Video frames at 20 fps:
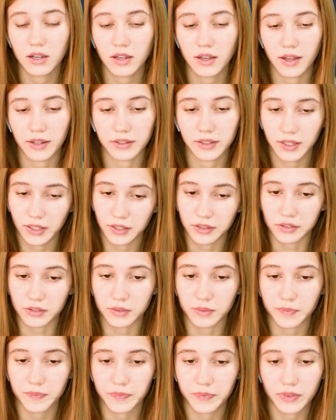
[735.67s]
and here.
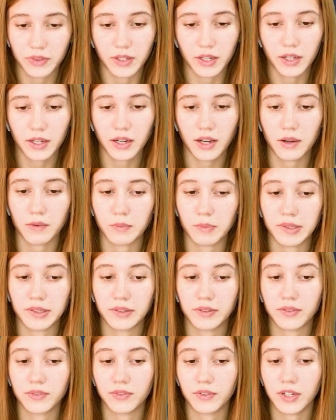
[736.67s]
There have been
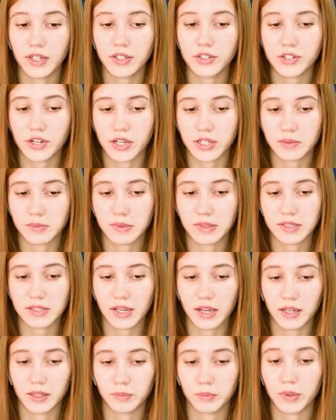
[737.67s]
3 adjustments
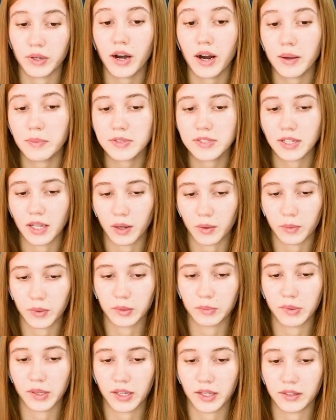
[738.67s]
and perhaps there will
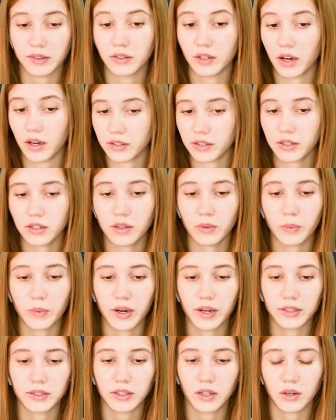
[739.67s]
be another
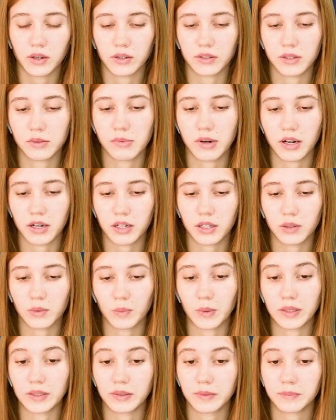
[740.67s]
one on the market
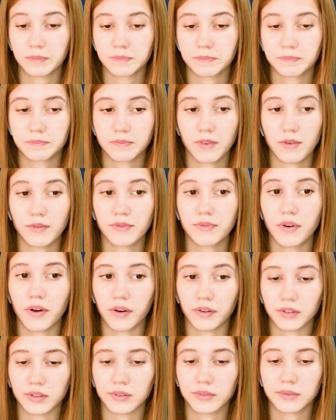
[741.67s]
will fall.